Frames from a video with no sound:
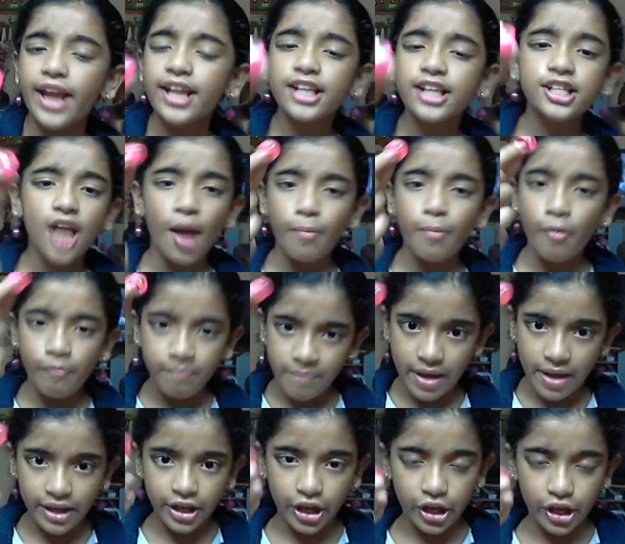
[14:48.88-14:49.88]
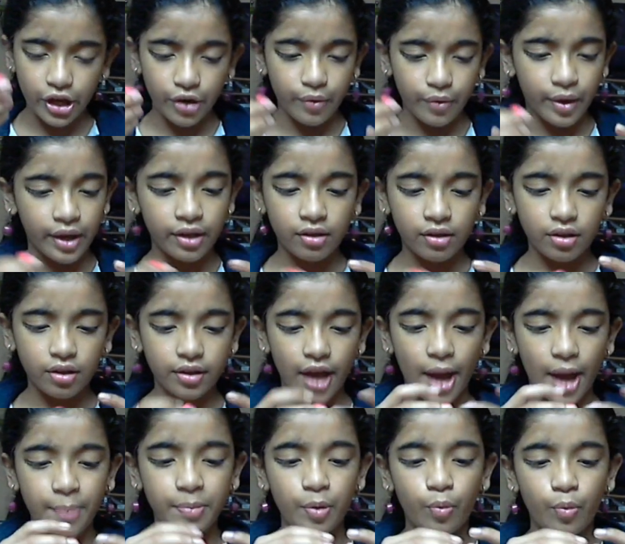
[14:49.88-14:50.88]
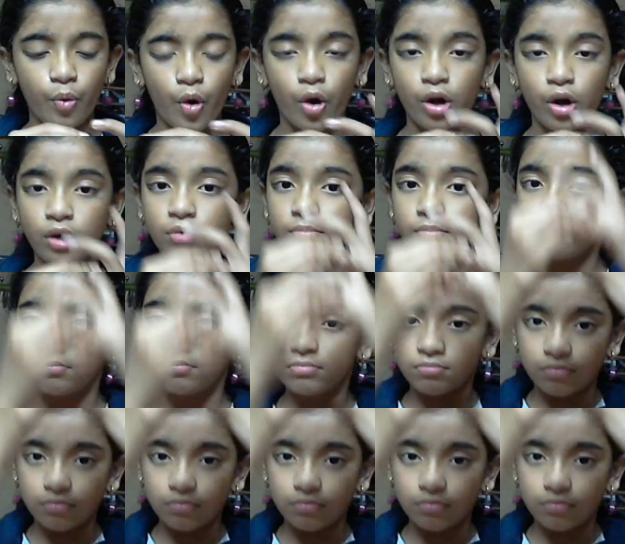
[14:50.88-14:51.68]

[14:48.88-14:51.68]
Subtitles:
Any type of pink earring can be worn,